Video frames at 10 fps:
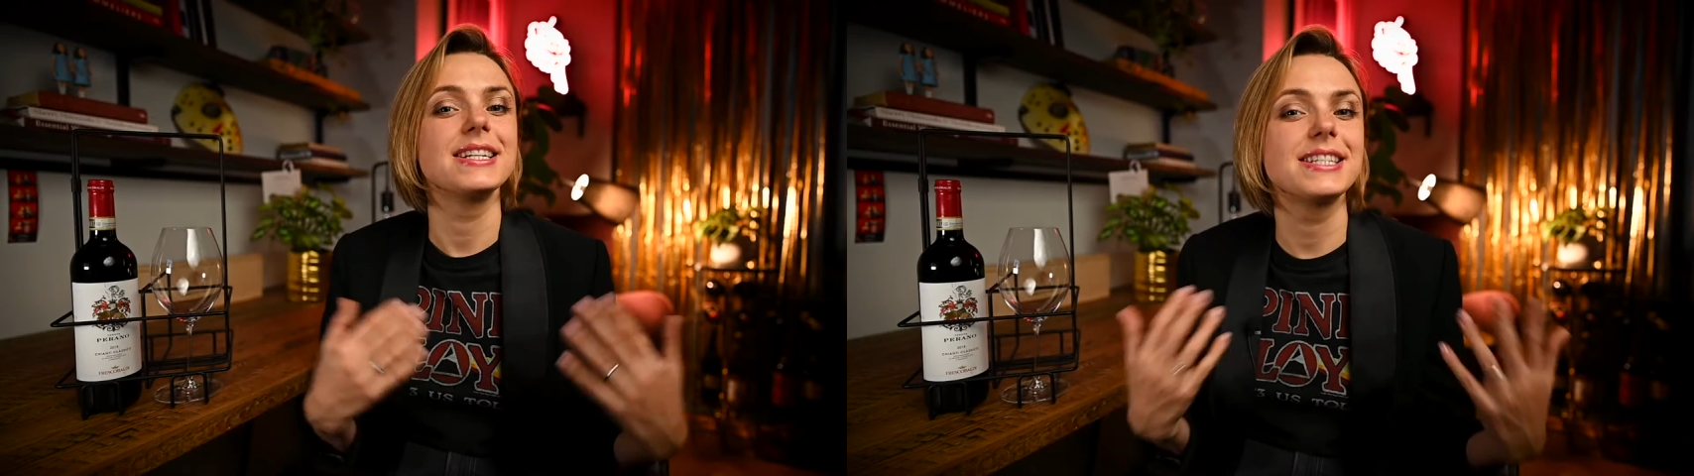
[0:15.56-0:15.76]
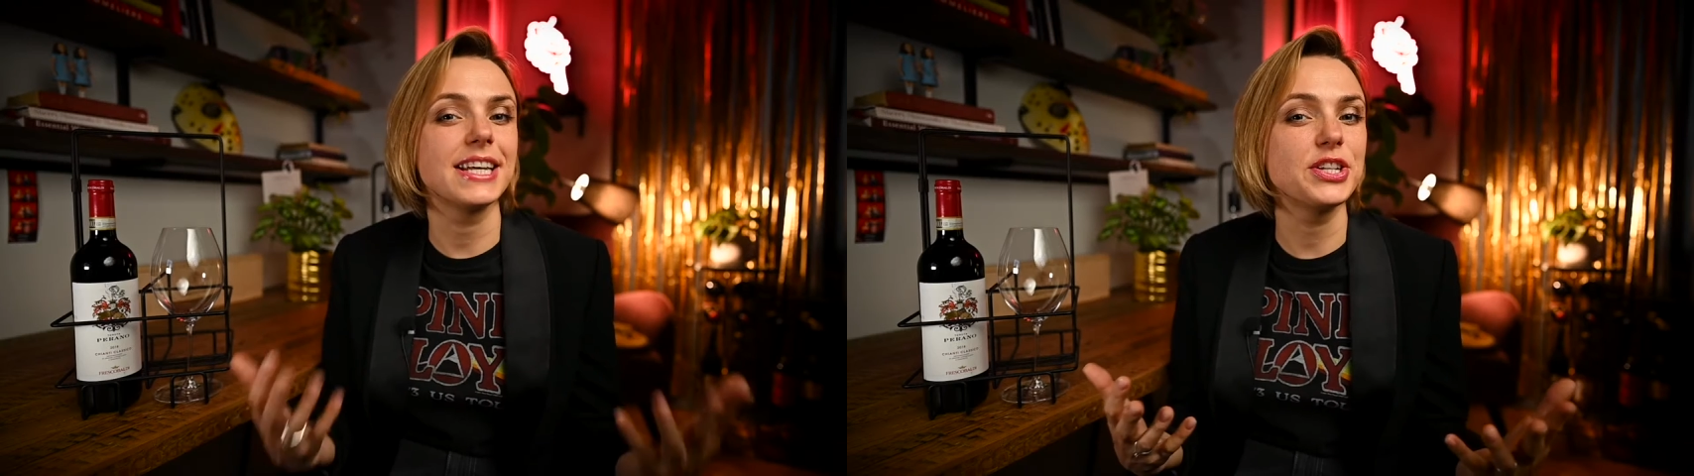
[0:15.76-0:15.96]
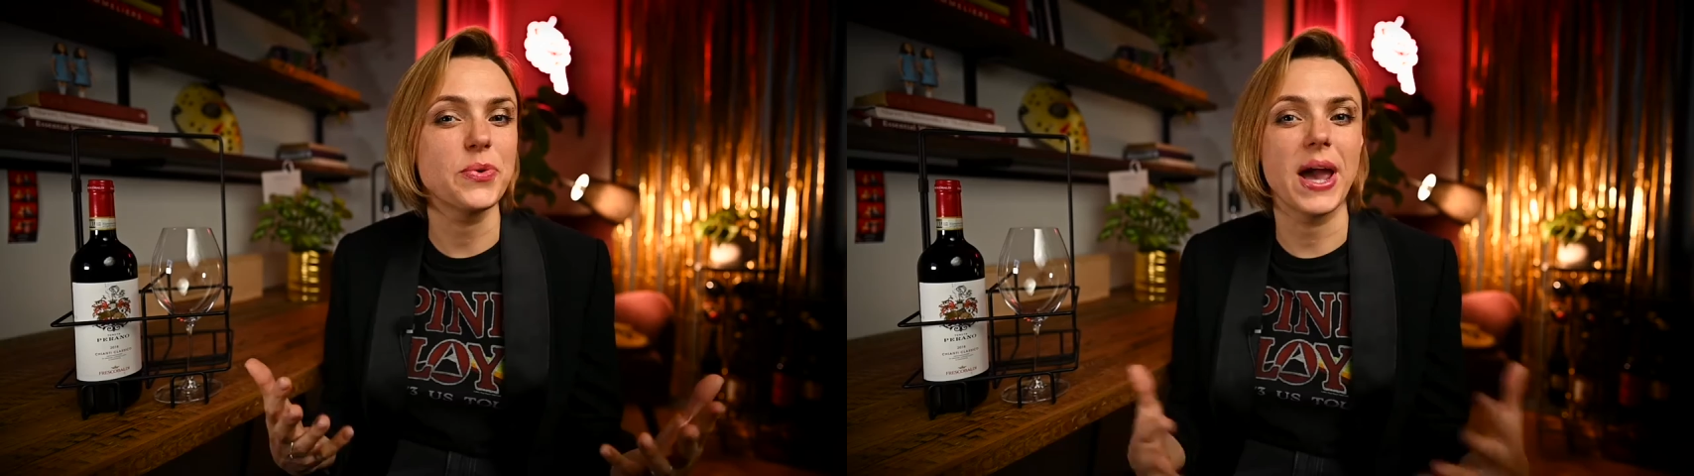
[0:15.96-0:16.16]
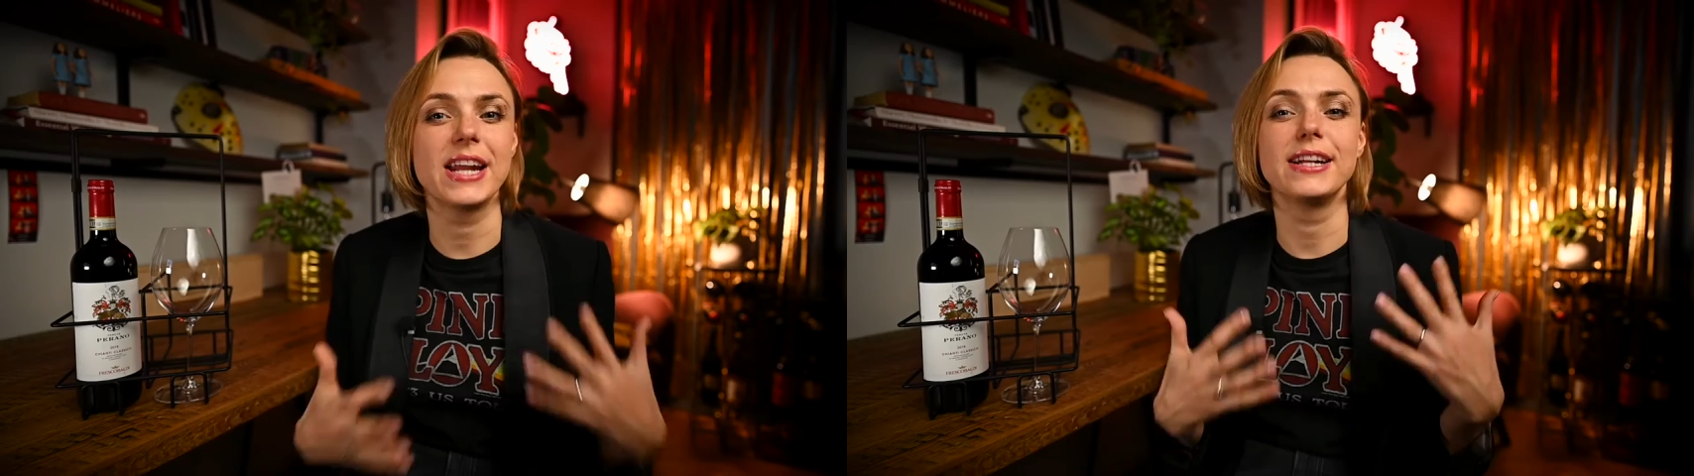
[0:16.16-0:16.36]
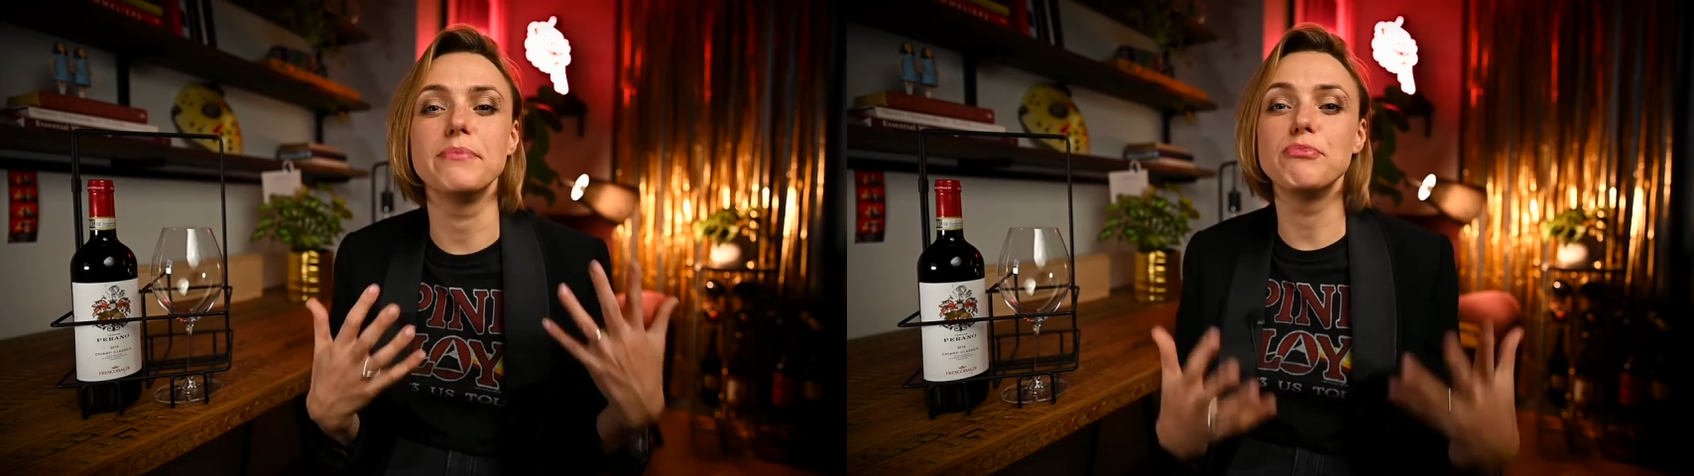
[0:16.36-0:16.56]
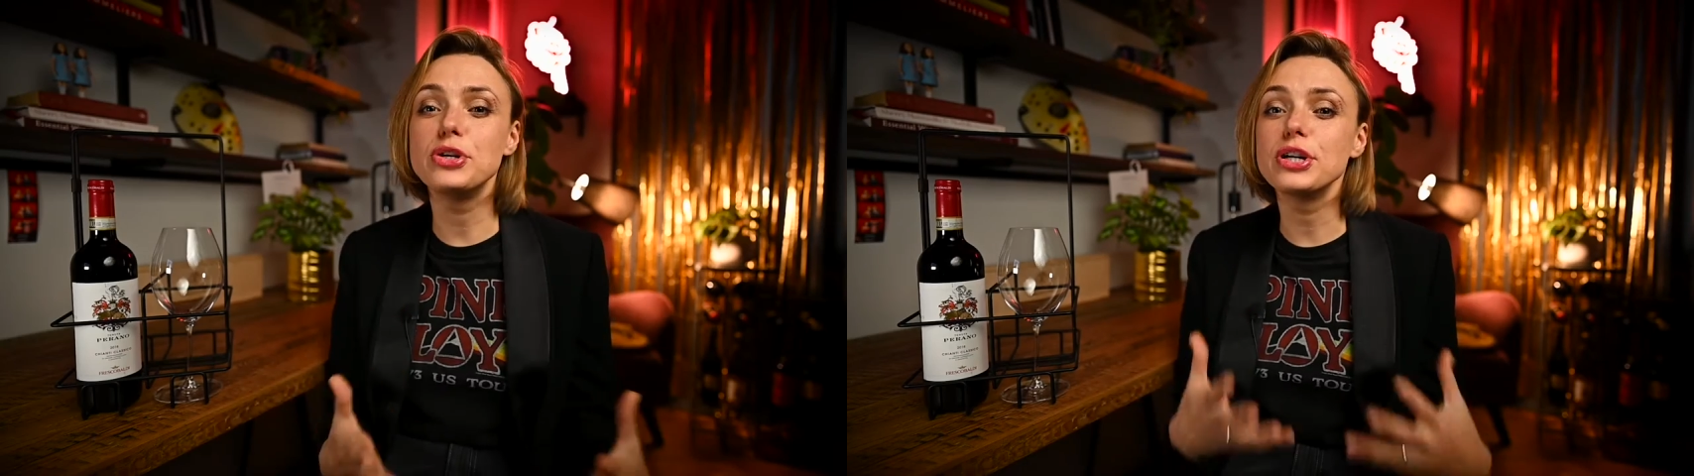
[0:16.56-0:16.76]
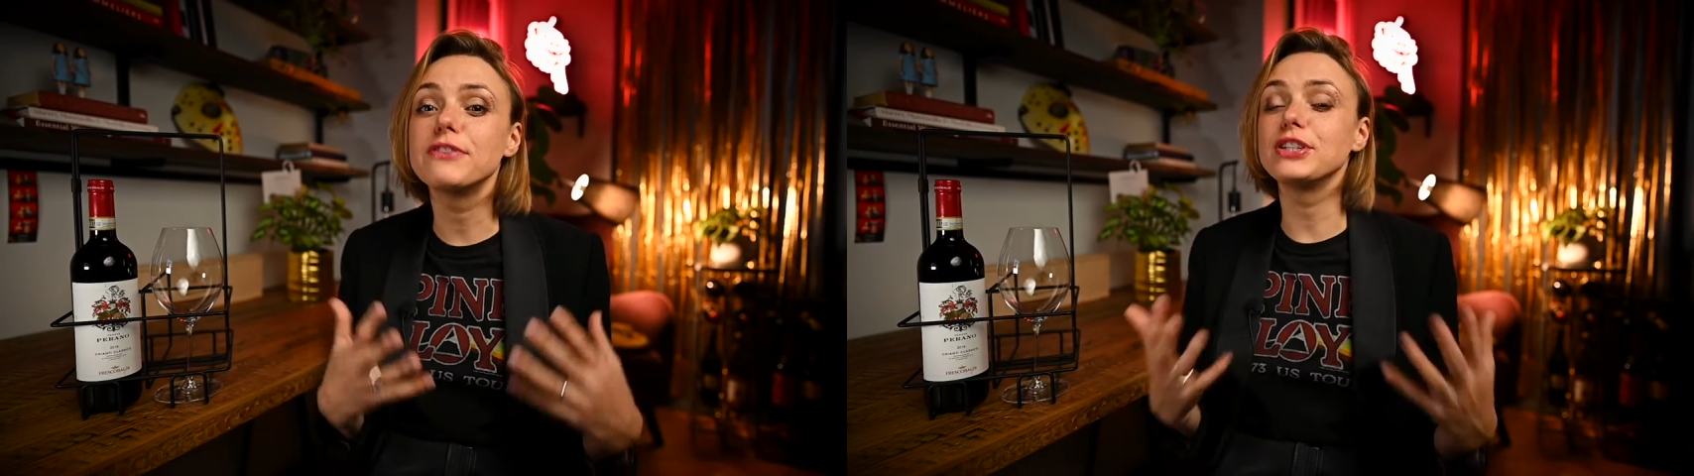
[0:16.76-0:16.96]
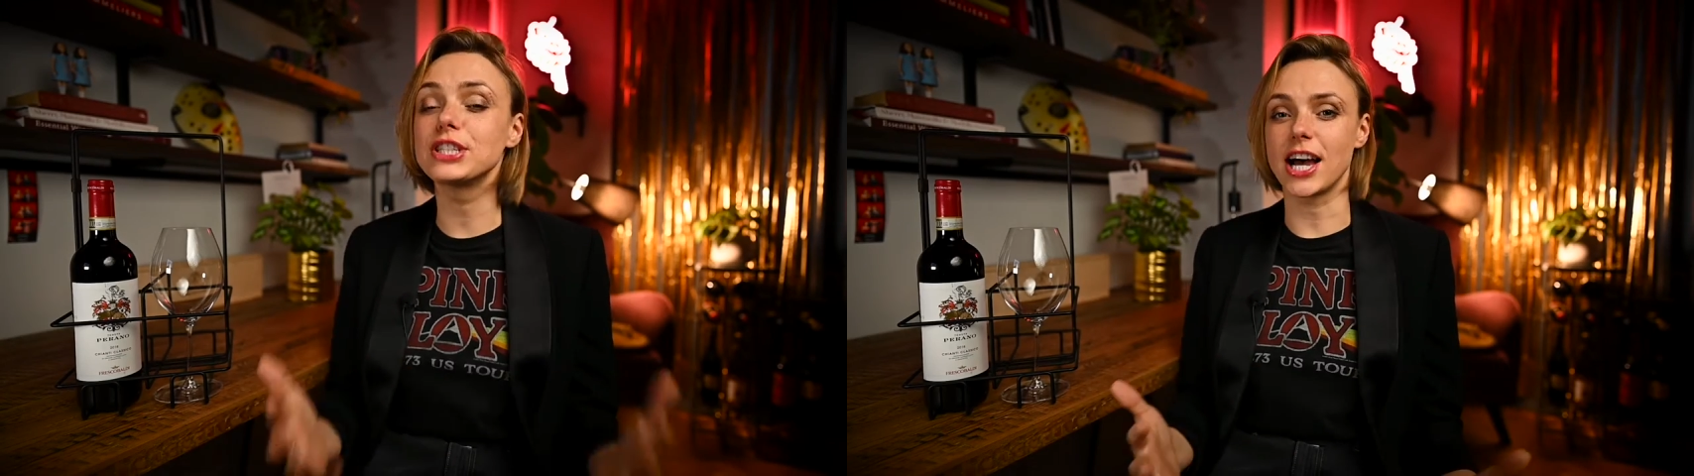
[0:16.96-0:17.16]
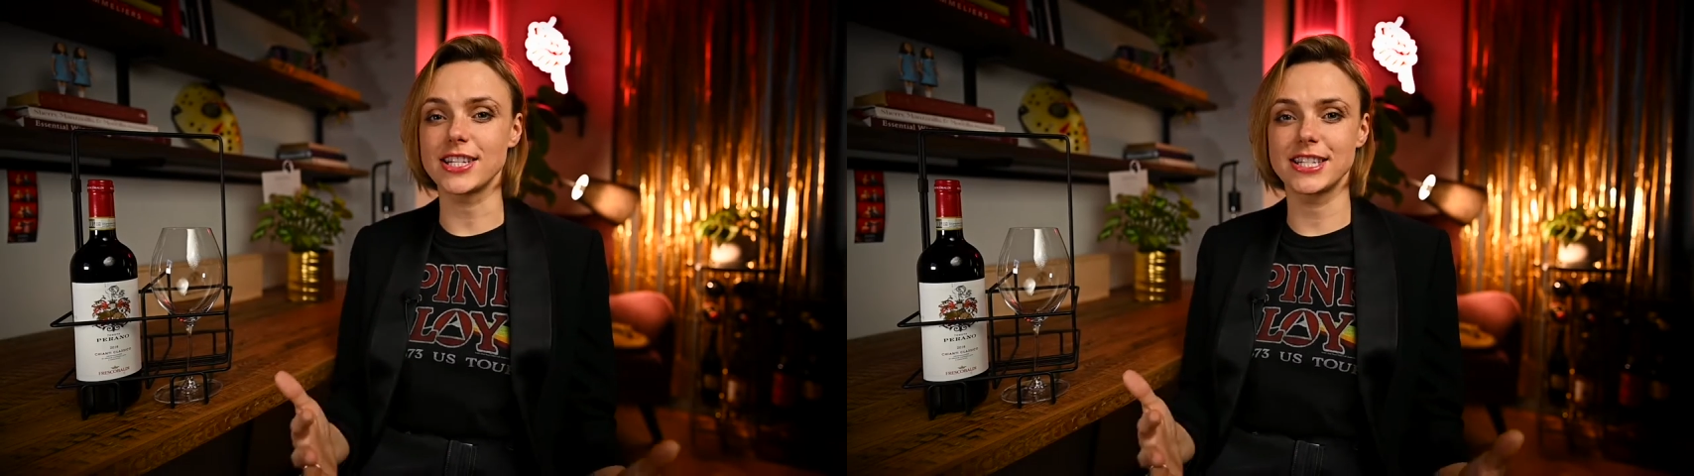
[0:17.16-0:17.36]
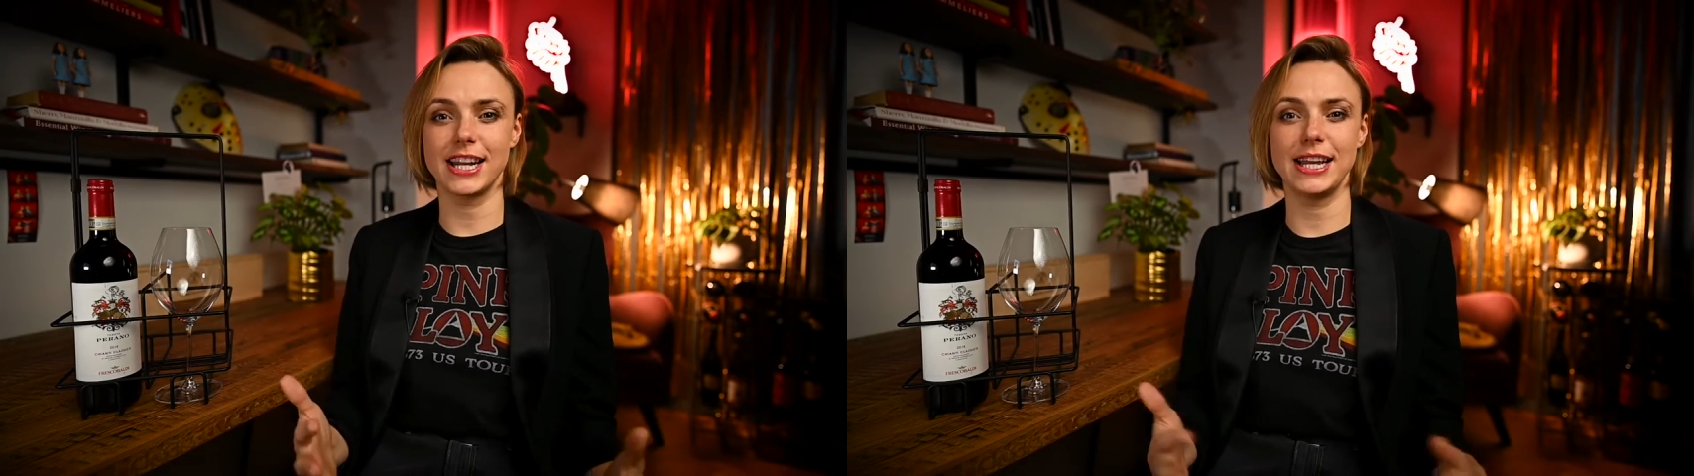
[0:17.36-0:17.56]
Situated in beautiful
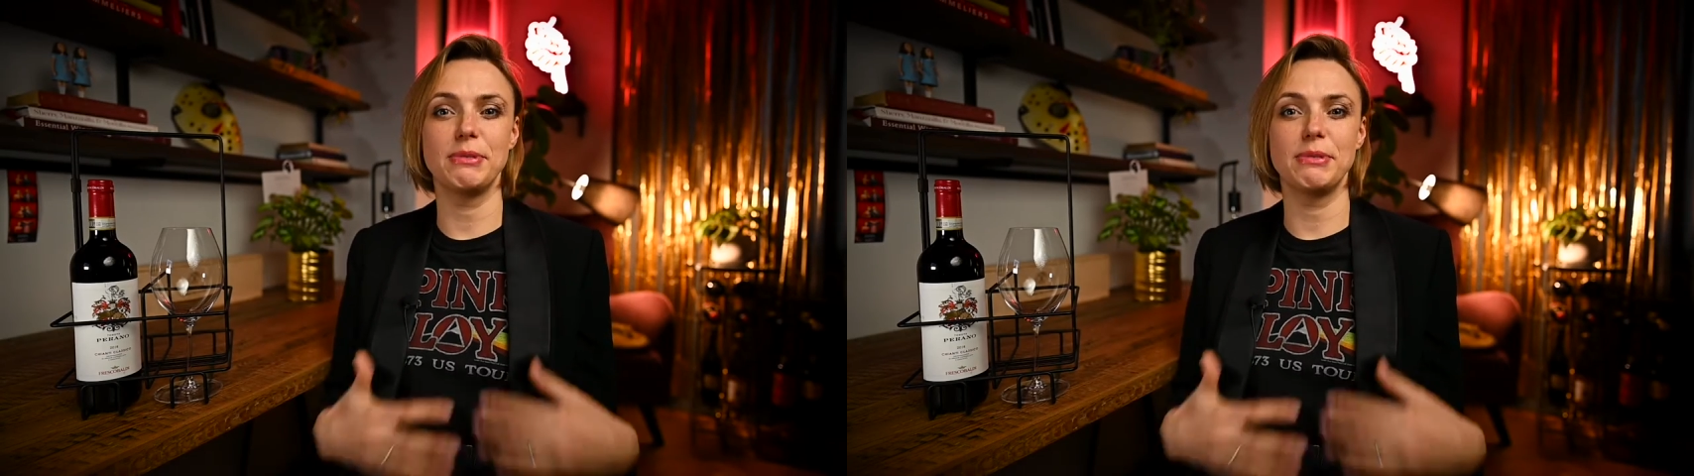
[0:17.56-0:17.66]
Tuscany